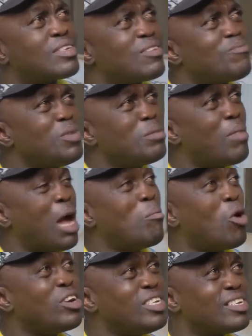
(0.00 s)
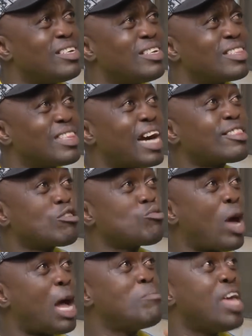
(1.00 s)
Give me my money. That is
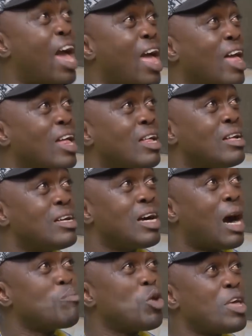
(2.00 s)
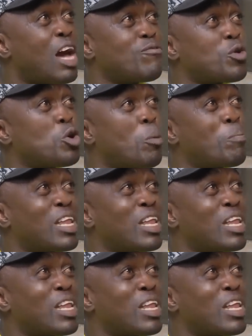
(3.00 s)
why I'm here. I'm not here for your